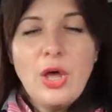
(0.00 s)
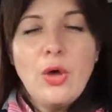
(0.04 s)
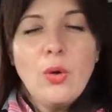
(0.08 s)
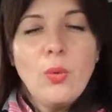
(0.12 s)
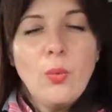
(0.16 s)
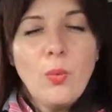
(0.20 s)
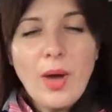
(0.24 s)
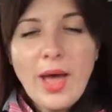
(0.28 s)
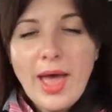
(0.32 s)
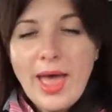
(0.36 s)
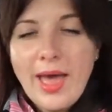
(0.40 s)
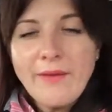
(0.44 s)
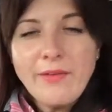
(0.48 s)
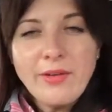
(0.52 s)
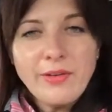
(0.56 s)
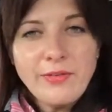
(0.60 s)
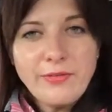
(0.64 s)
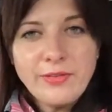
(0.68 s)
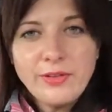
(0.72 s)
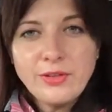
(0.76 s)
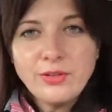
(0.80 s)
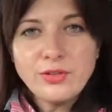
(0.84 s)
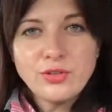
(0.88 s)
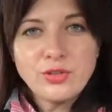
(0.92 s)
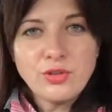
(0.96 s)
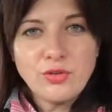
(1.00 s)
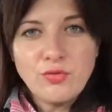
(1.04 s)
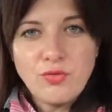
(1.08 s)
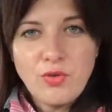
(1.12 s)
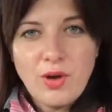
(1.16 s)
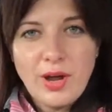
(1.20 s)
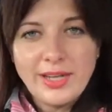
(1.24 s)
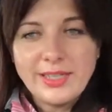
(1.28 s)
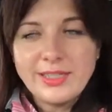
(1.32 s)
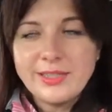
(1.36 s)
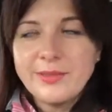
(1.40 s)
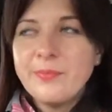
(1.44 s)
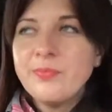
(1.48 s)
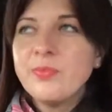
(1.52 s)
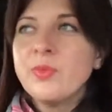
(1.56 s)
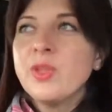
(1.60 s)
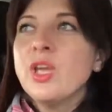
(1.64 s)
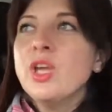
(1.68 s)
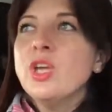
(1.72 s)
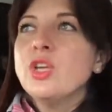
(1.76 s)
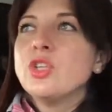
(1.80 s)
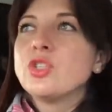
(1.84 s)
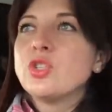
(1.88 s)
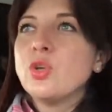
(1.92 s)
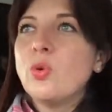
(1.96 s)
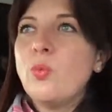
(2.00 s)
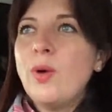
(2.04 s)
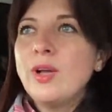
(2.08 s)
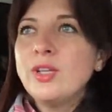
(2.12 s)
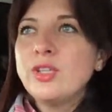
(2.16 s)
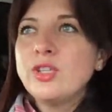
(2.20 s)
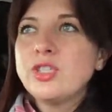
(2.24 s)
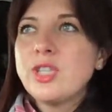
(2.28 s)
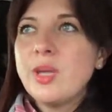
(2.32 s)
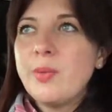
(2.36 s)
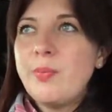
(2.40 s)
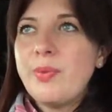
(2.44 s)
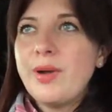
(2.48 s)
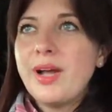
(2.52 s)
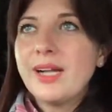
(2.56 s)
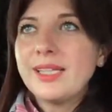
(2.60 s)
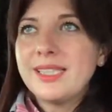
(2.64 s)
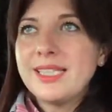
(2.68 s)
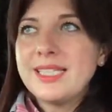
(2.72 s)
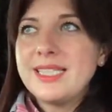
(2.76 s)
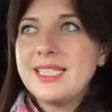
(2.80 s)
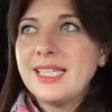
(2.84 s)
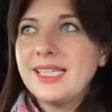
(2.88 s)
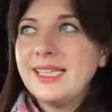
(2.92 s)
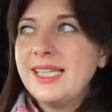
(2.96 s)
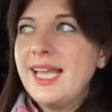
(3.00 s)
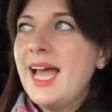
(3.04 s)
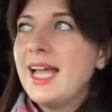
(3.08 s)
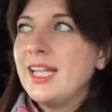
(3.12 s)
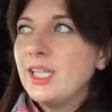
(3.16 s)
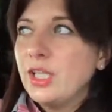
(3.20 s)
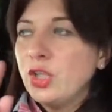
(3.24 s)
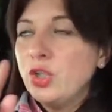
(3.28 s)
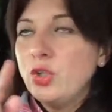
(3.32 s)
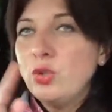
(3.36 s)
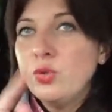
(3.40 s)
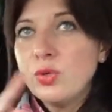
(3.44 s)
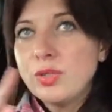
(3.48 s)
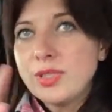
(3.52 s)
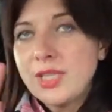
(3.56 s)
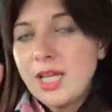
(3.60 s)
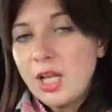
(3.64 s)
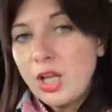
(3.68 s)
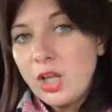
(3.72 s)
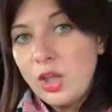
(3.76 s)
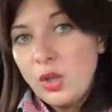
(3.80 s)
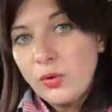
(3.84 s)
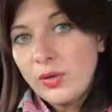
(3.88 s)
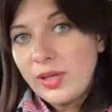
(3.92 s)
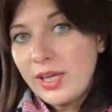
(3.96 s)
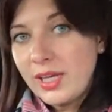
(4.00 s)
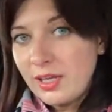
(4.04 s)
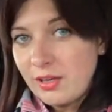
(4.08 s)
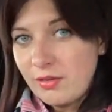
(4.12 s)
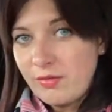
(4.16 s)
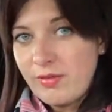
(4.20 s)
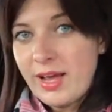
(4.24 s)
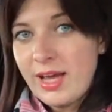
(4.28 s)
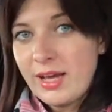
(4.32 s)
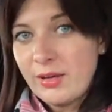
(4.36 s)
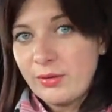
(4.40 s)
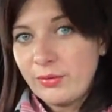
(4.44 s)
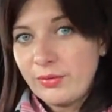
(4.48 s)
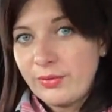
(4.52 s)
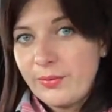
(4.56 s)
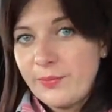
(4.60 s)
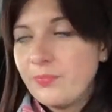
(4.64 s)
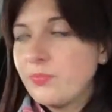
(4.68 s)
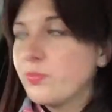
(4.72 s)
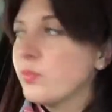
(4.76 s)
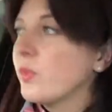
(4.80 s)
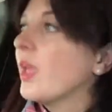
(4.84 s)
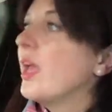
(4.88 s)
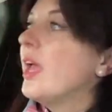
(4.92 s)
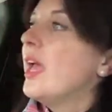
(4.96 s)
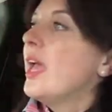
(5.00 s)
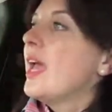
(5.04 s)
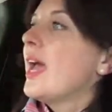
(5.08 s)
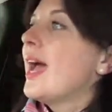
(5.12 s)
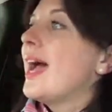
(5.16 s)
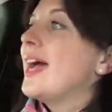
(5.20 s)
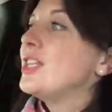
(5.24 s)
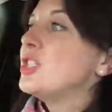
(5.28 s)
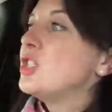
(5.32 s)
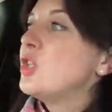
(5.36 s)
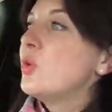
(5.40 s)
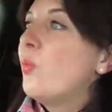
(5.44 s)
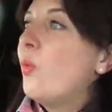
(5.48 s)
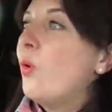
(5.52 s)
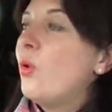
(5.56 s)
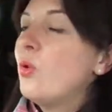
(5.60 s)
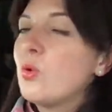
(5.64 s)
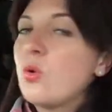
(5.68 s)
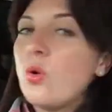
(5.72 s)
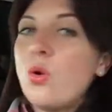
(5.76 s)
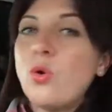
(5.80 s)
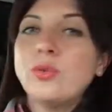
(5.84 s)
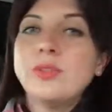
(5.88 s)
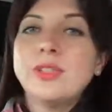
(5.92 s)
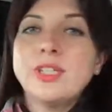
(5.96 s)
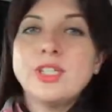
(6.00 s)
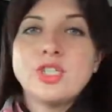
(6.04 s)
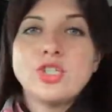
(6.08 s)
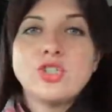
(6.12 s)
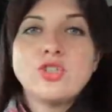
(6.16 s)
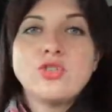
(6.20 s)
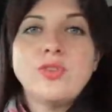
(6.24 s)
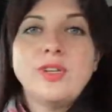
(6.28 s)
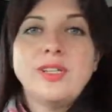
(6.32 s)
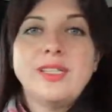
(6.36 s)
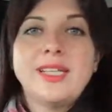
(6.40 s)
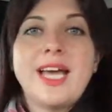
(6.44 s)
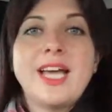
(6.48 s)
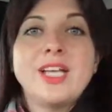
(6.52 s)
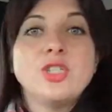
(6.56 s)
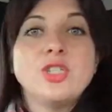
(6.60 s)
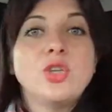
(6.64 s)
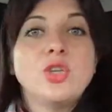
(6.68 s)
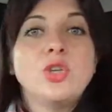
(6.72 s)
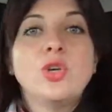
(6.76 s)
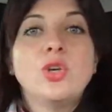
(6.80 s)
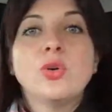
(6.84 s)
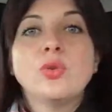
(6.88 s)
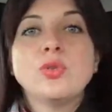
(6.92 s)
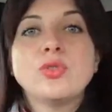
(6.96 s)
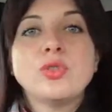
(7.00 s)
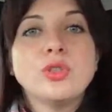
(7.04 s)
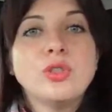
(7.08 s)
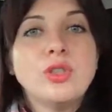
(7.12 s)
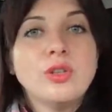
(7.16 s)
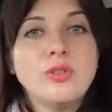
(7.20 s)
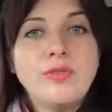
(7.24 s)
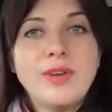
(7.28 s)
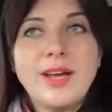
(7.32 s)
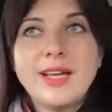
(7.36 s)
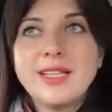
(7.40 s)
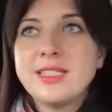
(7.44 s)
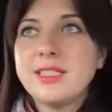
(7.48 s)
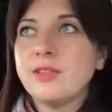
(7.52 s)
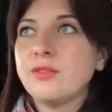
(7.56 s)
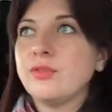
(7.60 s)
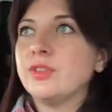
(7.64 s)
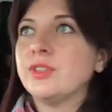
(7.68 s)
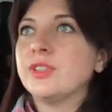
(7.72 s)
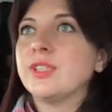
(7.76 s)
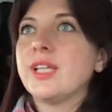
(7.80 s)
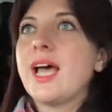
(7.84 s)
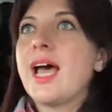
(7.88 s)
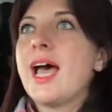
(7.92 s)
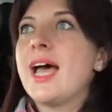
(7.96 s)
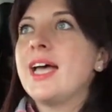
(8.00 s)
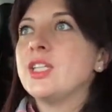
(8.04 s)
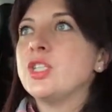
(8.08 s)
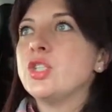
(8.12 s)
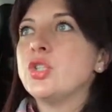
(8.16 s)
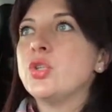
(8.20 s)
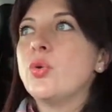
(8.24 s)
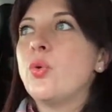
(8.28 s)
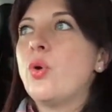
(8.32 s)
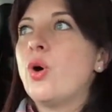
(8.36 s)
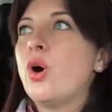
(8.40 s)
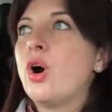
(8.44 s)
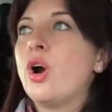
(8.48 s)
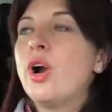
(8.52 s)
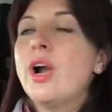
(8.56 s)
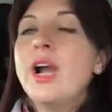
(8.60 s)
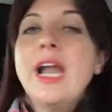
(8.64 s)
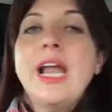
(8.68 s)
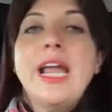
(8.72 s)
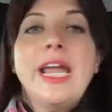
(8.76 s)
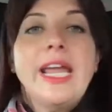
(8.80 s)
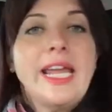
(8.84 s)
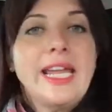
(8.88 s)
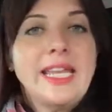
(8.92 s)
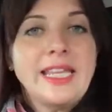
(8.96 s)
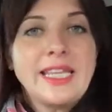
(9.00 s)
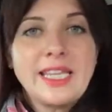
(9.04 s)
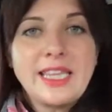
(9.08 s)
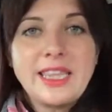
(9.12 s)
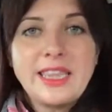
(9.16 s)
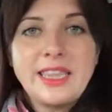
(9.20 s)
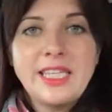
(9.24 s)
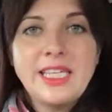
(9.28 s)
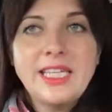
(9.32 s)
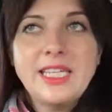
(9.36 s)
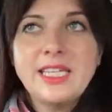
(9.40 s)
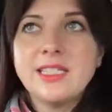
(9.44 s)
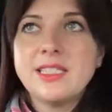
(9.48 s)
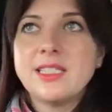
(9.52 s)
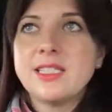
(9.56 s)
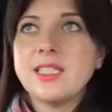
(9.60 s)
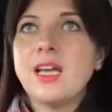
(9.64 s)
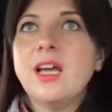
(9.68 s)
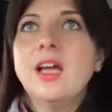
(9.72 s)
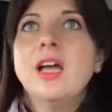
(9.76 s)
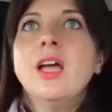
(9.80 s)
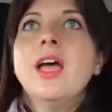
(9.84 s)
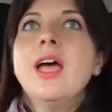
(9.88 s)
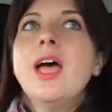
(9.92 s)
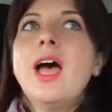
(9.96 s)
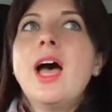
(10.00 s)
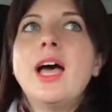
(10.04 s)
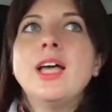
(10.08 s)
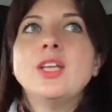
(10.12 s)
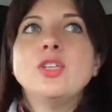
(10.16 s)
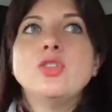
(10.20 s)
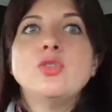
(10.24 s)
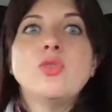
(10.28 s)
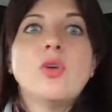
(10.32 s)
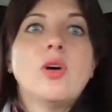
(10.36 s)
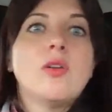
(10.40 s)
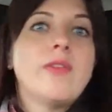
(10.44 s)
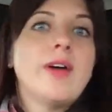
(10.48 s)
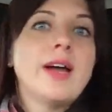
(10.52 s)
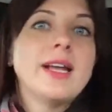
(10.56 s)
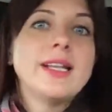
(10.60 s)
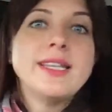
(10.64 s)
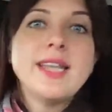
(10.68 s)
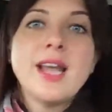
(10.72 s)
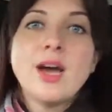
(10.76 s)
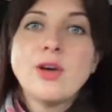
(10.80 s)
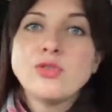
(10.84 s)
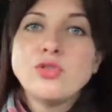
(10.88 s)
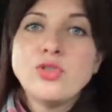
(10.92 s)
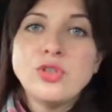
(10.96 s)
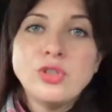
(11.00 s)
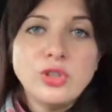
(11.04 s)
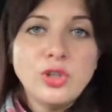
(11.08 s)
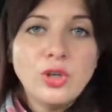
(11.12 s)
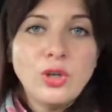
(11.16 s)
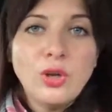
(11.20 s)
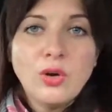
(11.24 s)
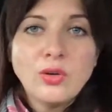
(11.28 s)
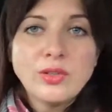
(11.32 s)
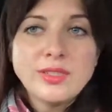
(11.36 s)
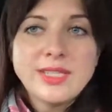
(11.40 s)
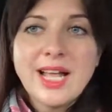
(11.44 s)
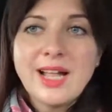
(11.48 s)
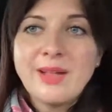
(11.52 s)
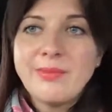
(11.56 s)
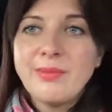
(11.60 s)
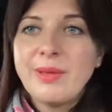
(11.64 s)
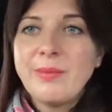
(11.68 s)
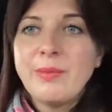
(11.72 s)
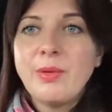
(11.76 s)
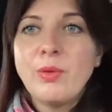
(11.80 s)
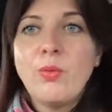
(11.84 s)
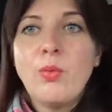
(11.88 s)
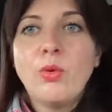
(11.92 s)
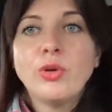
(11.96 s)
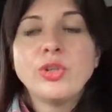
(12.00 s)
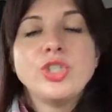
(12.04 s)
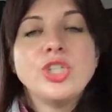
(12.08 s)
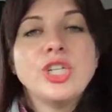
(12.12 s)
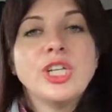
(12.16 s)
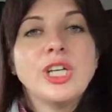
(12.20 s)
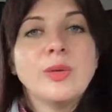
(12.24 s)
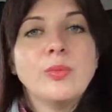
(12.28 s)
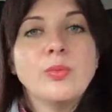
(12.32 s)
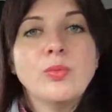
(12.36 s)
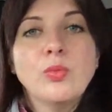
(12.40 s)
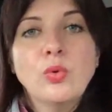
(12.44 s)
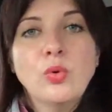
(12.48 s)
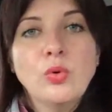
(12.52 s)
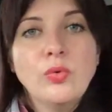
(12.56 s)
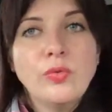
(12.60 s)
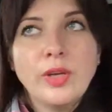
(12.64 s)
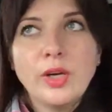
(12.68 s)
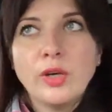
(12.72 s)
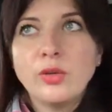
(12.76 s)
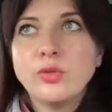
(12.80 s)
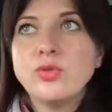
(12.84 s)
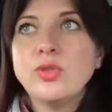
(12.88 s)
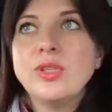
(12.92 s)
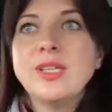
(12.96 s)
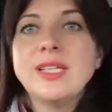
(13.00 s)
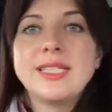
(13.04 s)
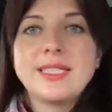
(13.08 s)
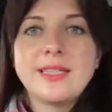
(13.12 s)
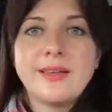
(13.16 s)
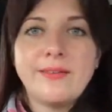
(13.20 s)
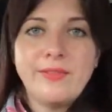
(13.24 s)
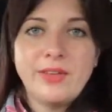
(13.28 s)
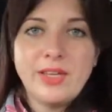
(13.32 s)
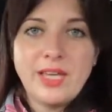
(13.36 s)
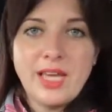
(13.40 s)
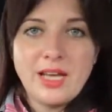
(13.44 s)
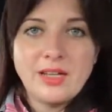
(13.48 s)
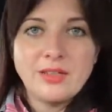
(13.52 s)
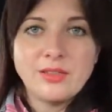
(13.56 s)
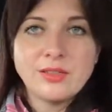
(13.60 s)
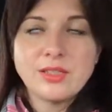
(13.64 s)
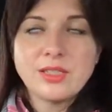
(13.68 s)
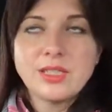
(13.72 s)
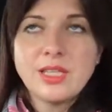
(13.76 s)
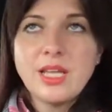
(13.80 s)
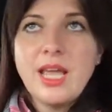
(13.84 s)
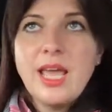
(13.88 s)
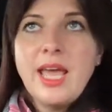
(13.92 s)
Whatever feels right. So once you start practicing that, you start looking around. as you walk on the street, as you go to the restaurant, as you are in a theater, as you are right now during the lockdown, maybe watching a movie or doing something else.